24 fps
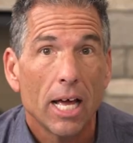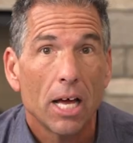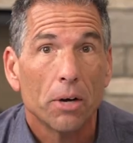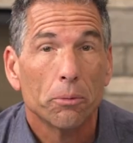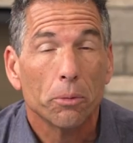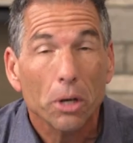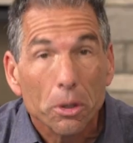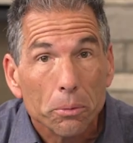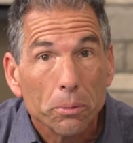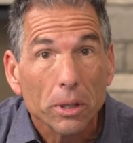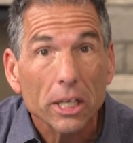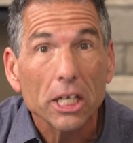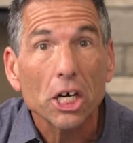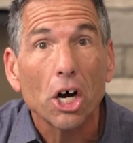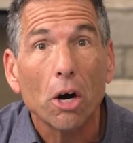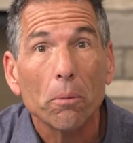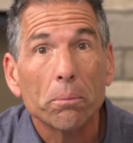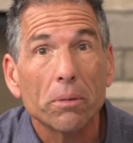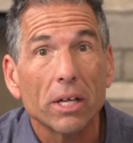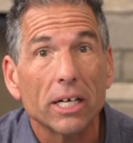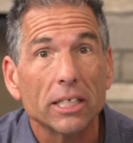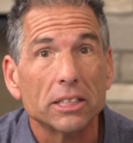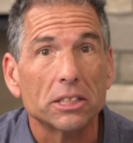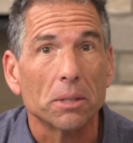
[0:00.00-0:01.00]
We really
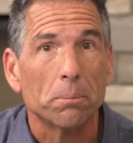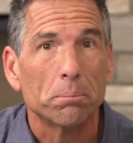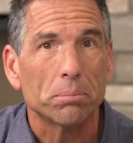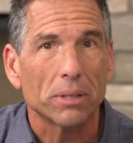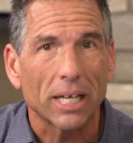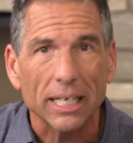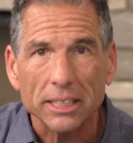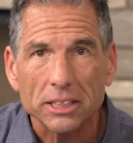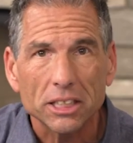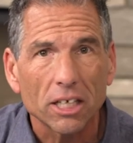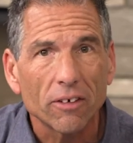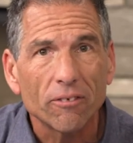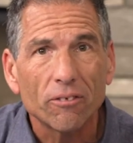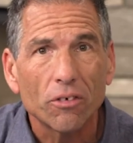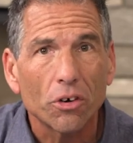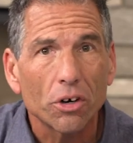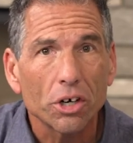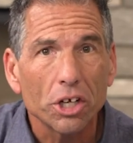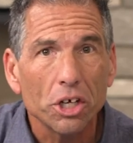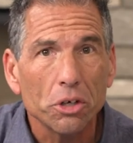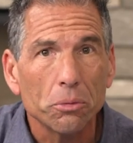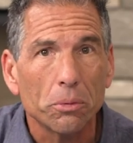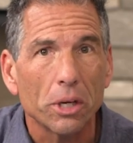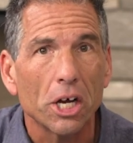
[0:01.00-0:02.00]
hope that it's a blessing for
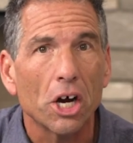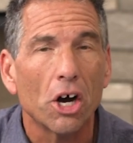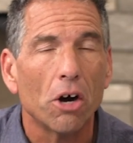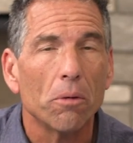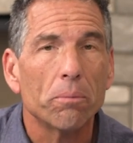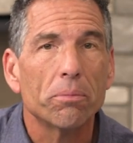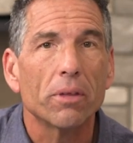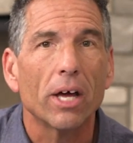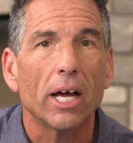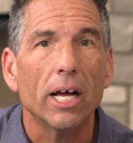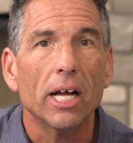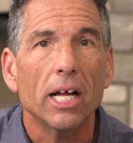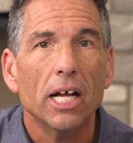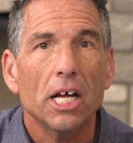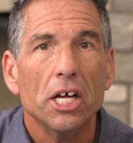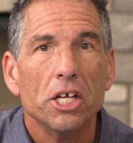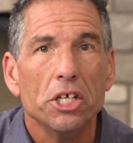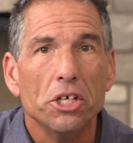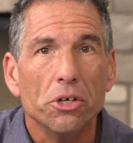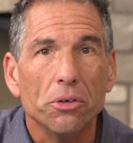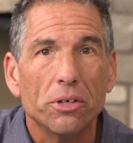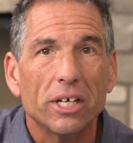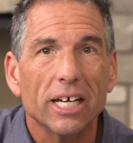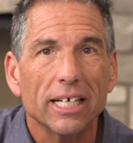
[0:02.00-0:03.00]
you. We hope that
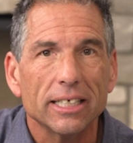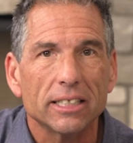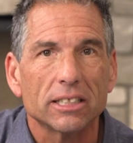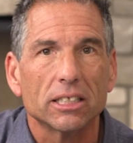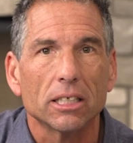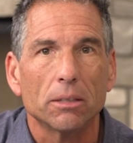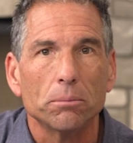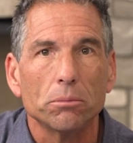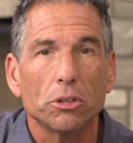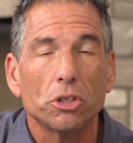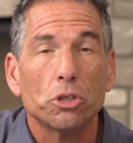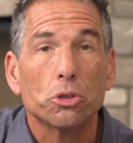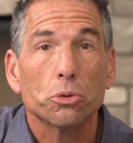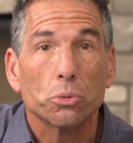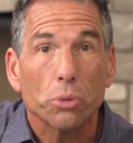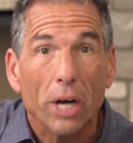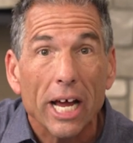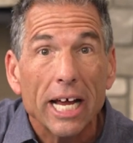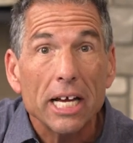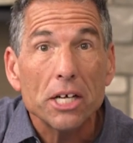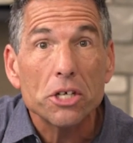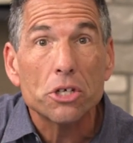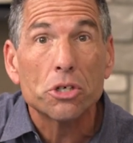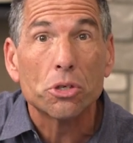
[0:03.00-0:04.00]
you get some
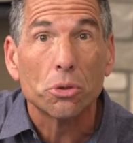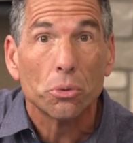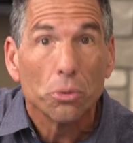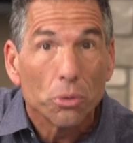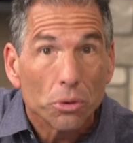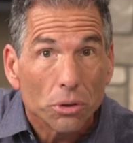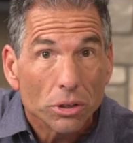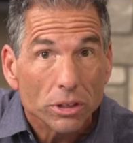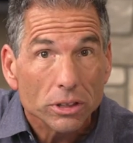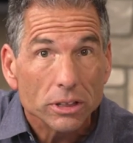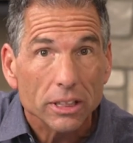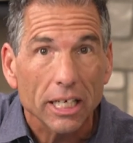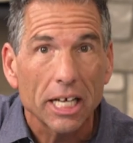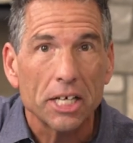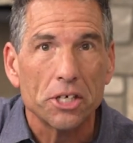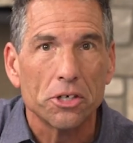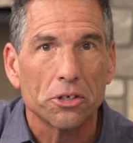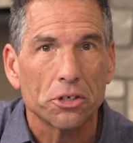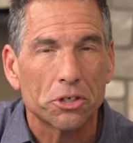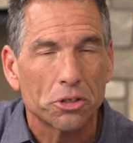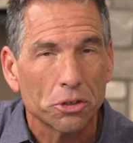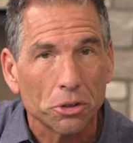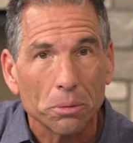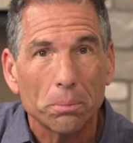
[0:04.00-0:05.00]
great tools in
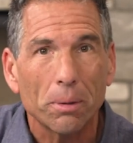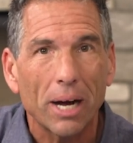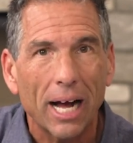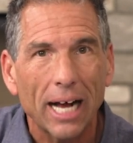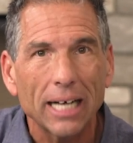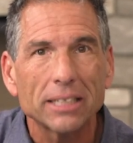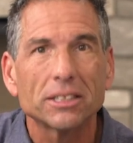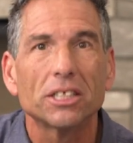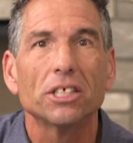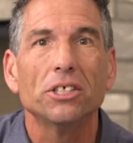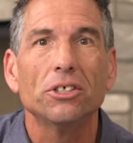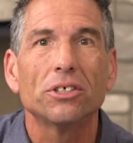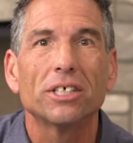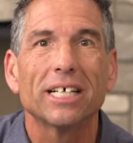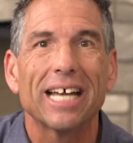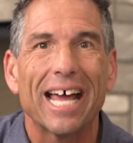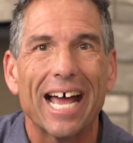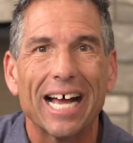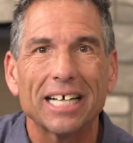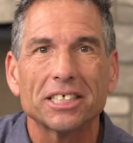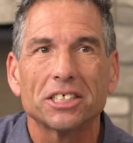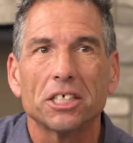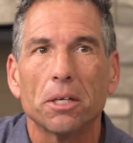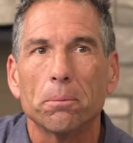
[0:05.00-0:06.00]
your toolbox that you can
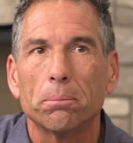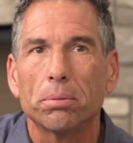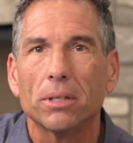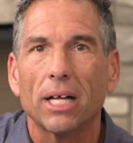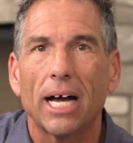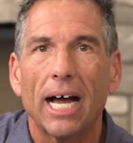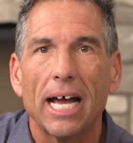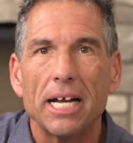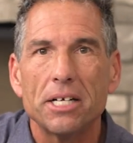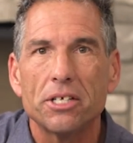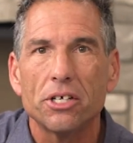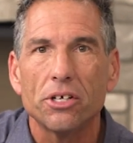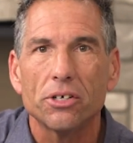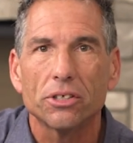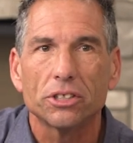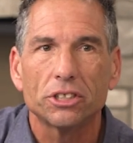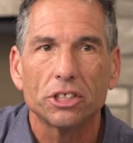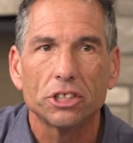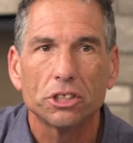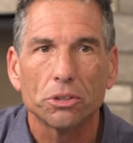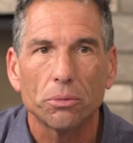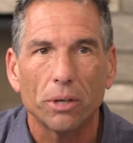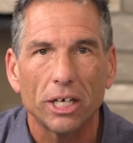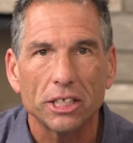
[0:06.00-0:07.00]
actually apply to your
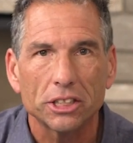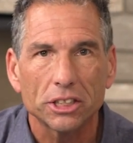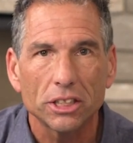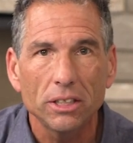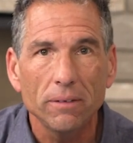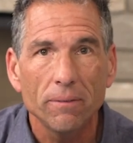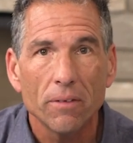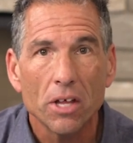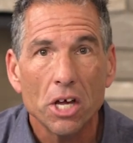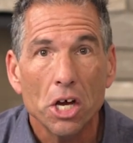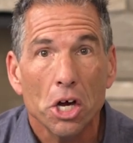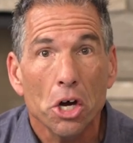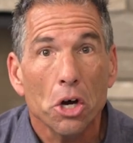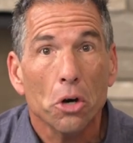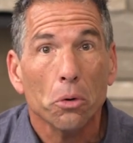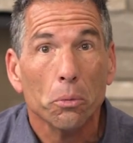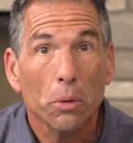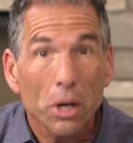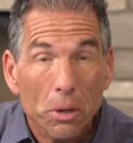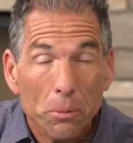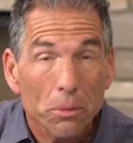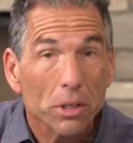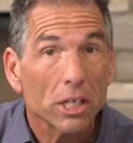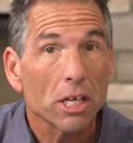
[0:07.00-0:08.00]
situation.
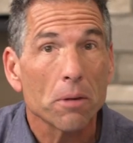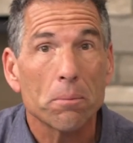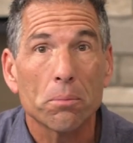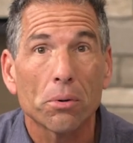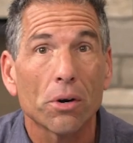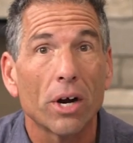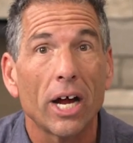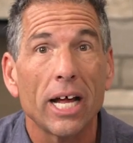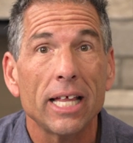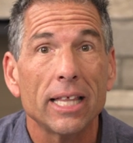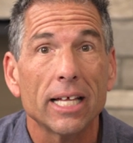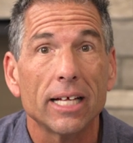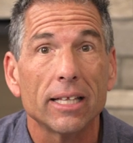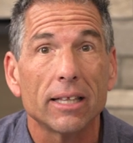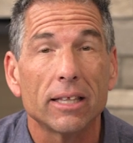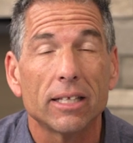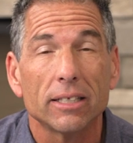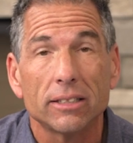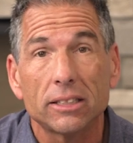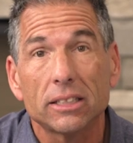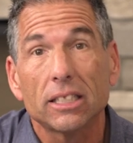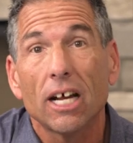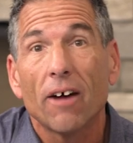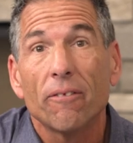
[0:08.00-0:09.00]
We really pray that
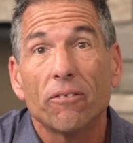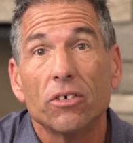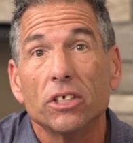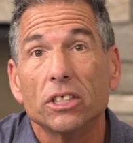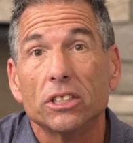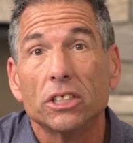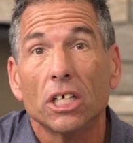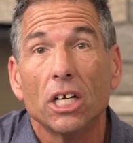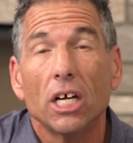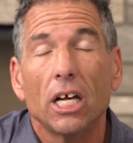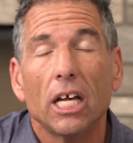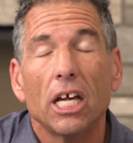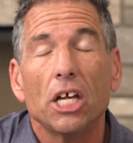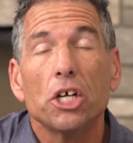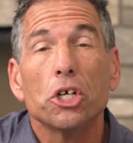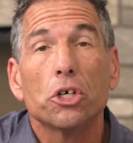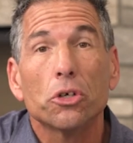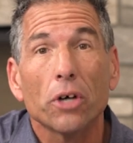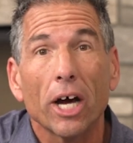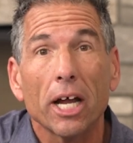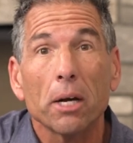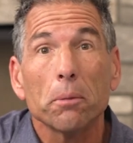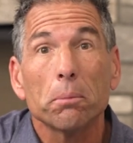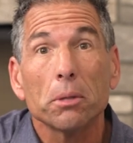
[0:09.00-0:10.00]
this stuff is
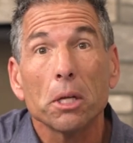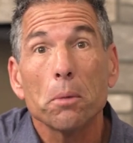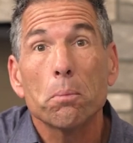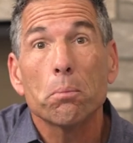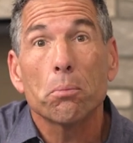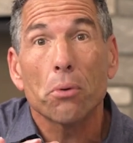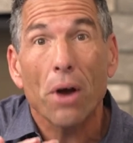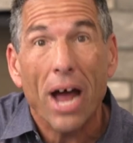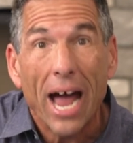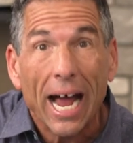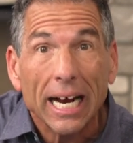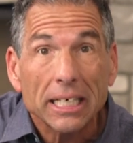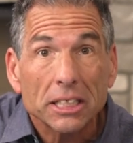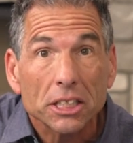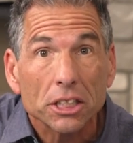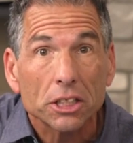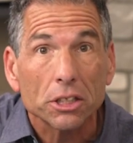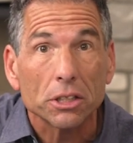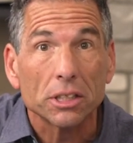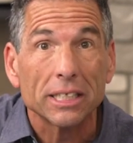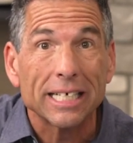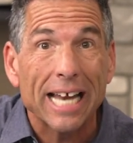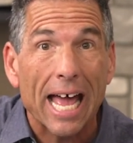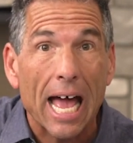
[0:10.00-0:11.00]
incredibly
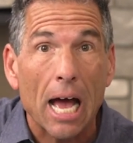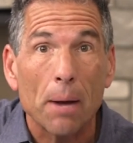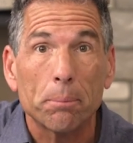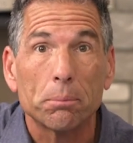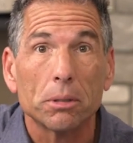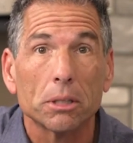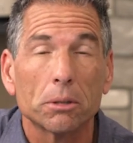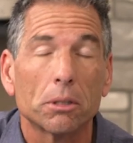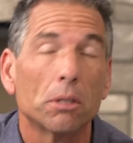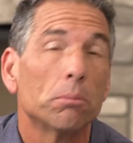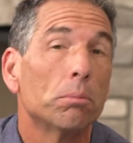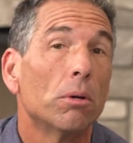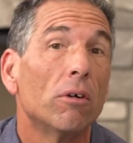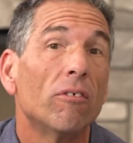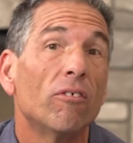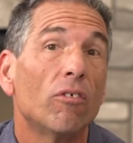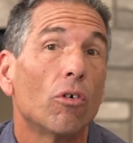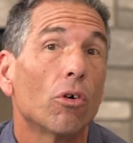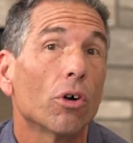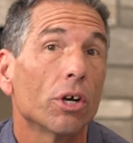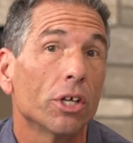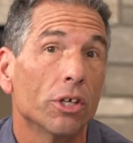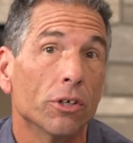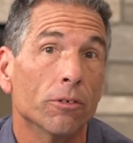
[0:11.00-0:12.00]
practical and applicable
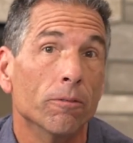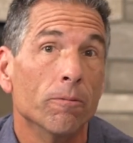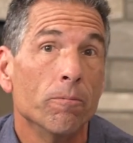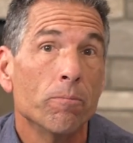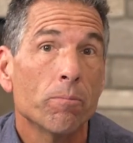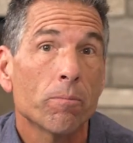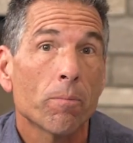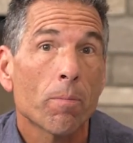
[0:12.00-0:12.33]
for you.